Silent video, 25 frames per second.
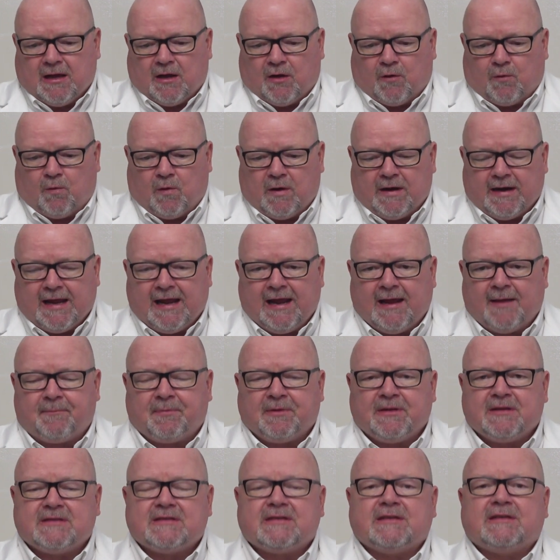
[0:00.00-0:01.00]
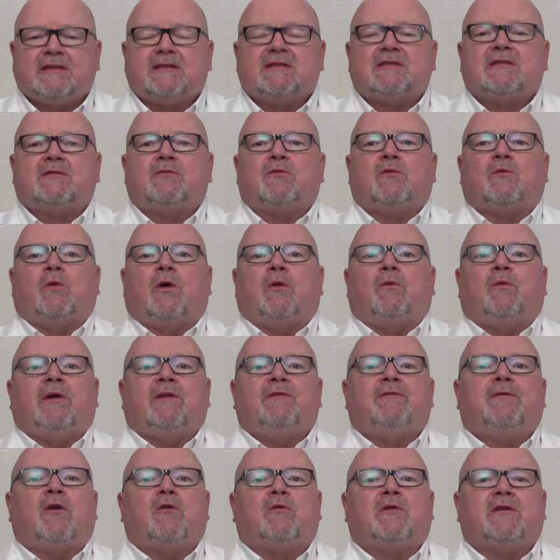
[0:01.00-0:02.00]
what happens is what we
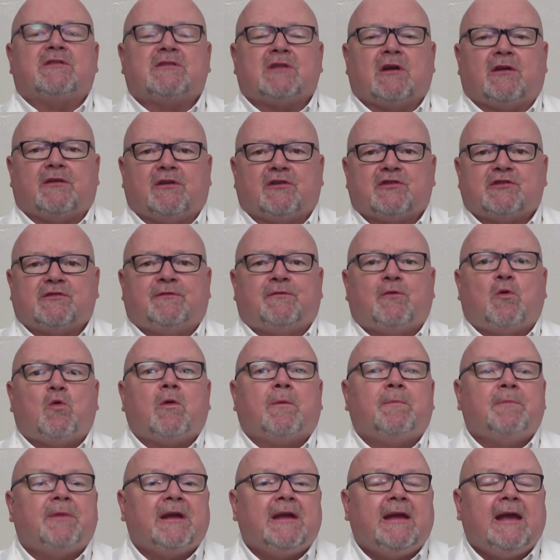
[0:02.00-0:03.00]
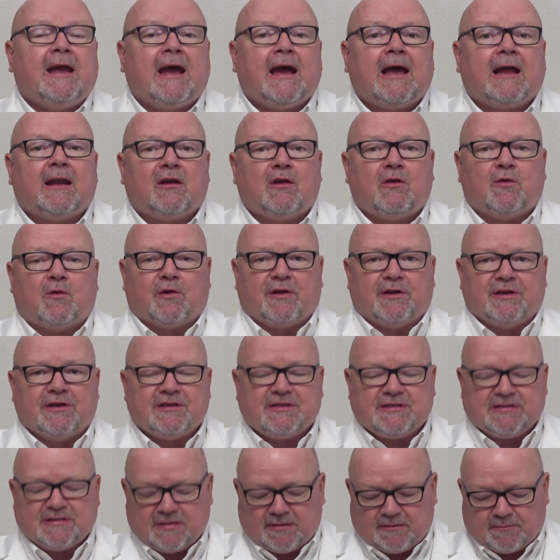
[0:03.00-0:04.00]
focus on, there's four big
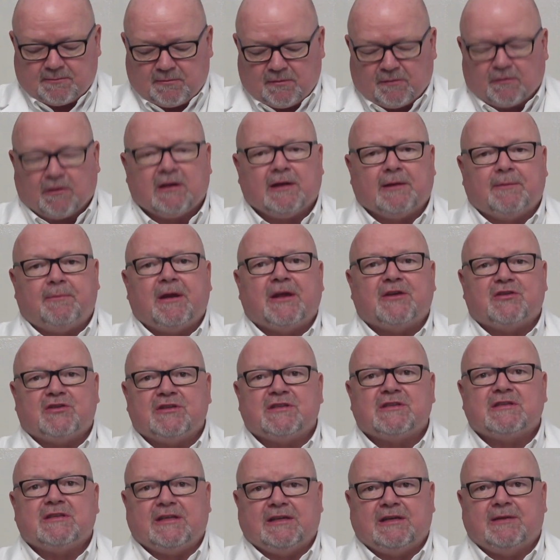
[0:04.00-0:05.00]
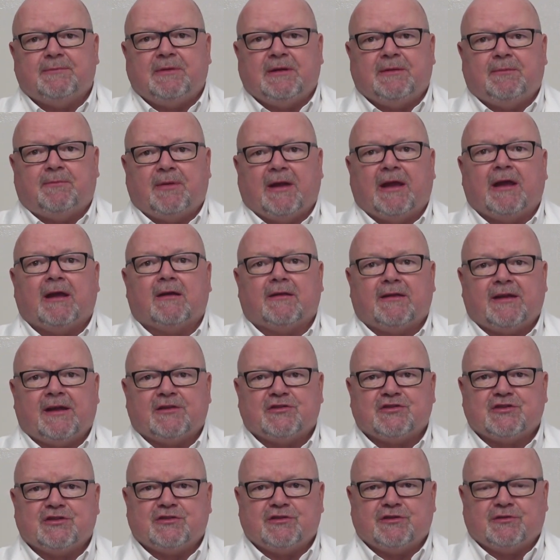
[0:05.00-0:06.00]
categories that really patients need to be paying
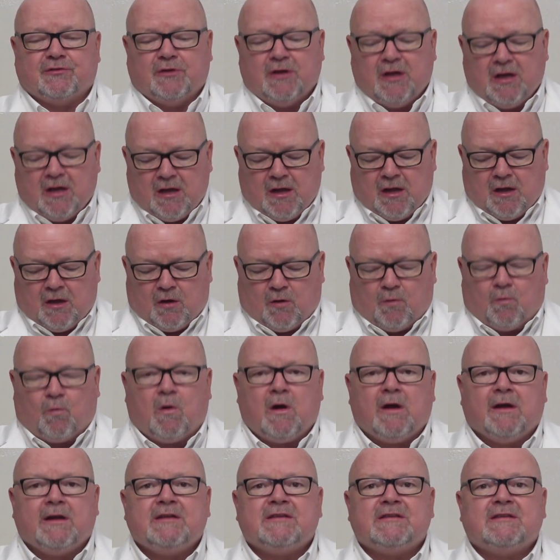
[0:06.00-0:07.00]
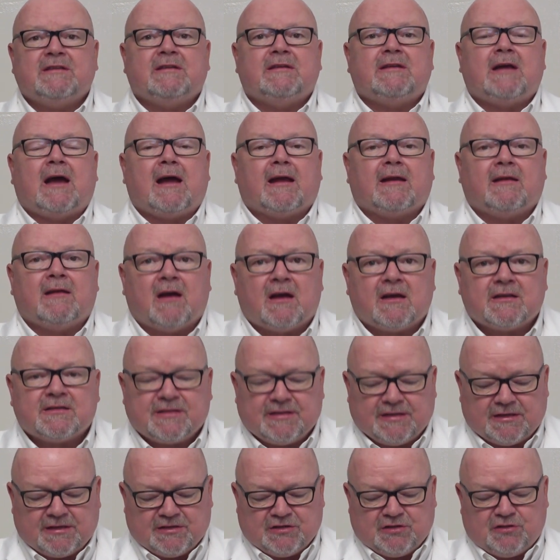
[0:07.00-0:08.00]
attention to. One is the
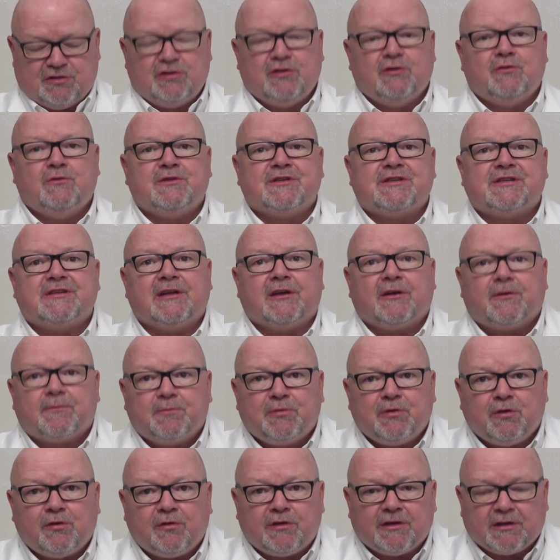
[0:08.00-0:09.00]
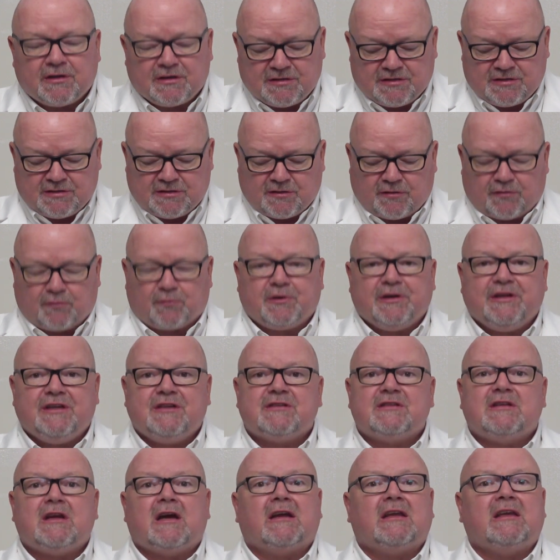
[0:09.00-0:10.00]
diagnostics, two is therapeutics, three
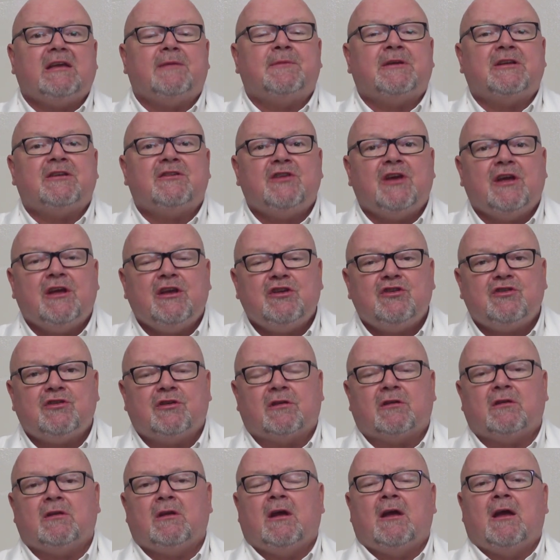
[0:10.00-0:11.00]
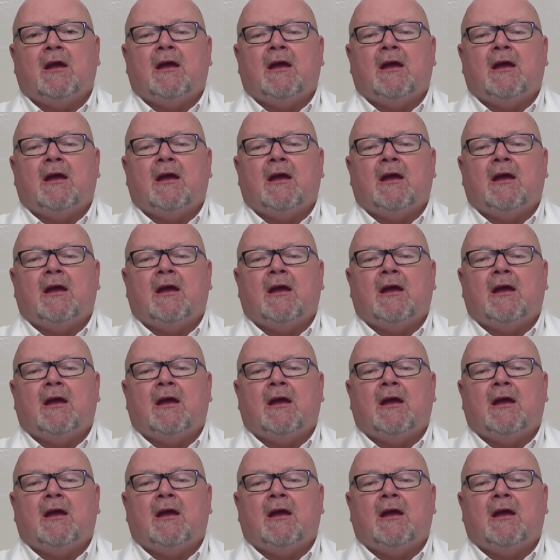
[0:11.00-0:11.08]
is documentation,